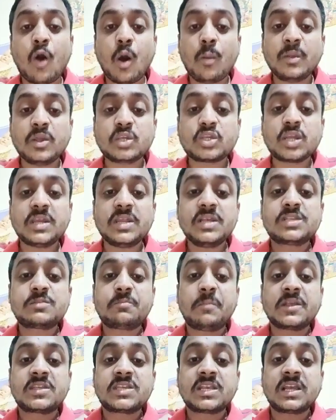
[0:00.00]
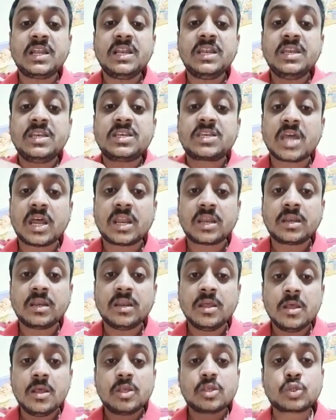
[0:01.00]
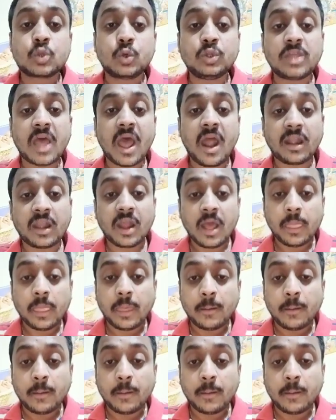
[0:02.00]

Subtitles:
formation is basically done so that